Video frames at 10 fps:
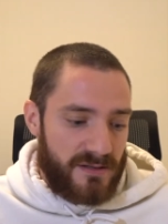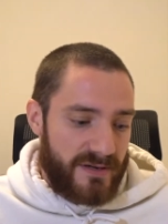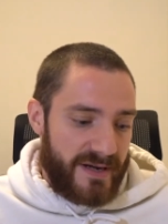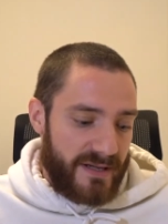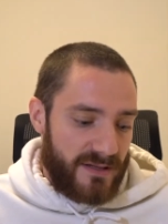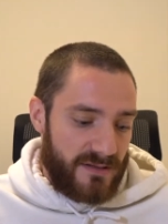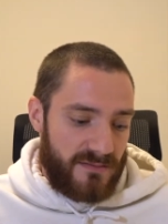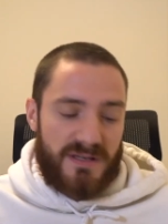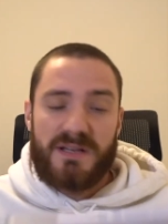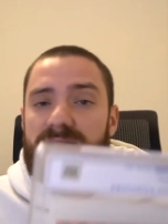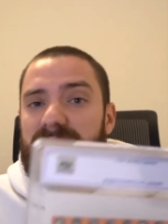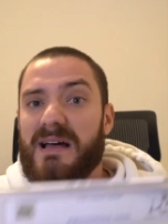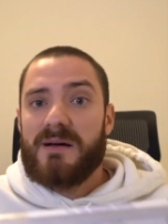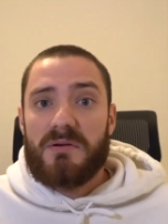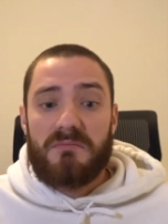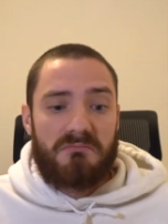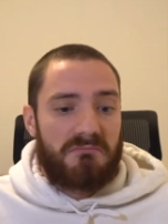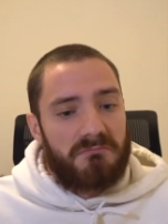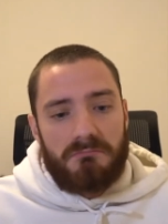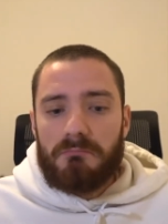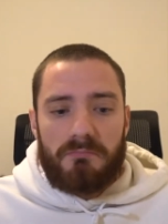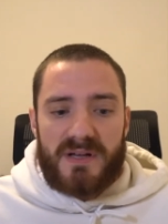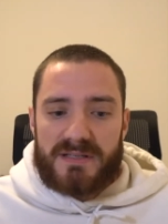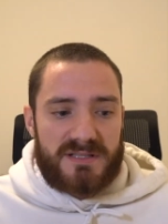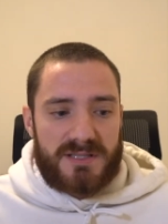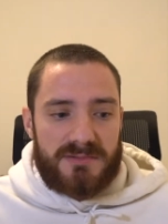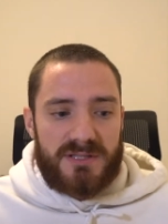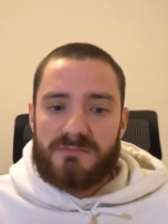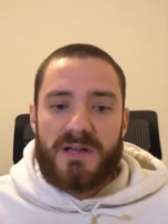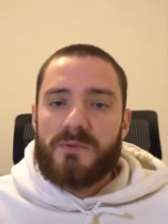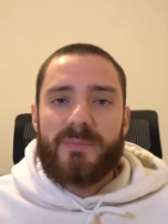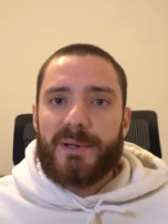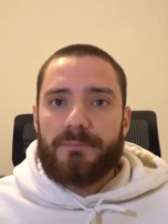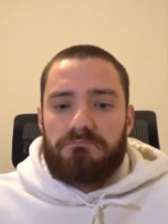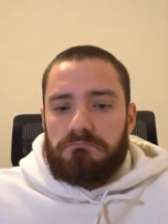graded in a slab, that's that would be a